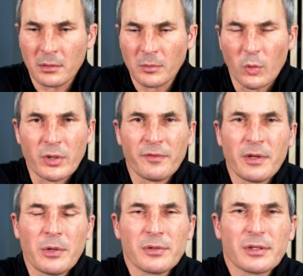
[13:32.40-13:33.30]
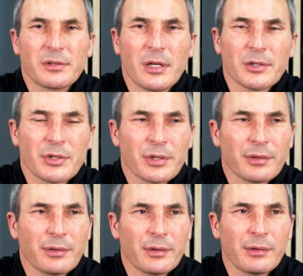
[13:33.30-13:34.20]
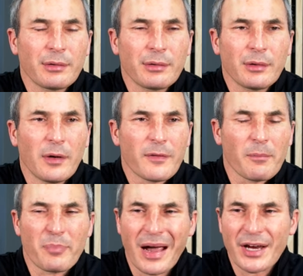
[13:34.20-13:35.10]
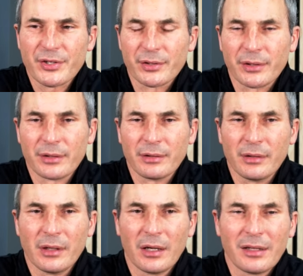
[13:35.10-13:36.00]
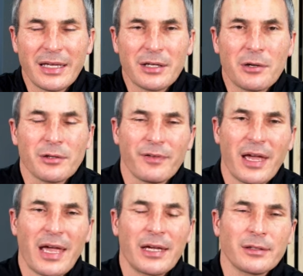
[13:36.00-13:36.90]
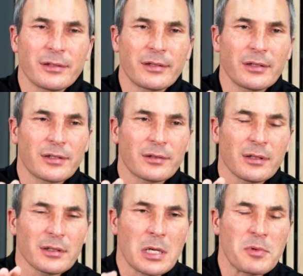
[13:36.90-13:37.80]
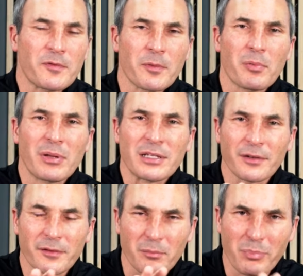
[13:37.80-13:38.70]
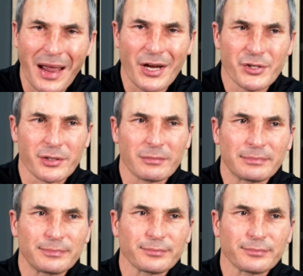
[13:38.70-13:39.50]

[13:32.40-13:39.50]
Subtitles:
But what if there was a touch of compassion, a laying on of hands that's coming from a place of compassion?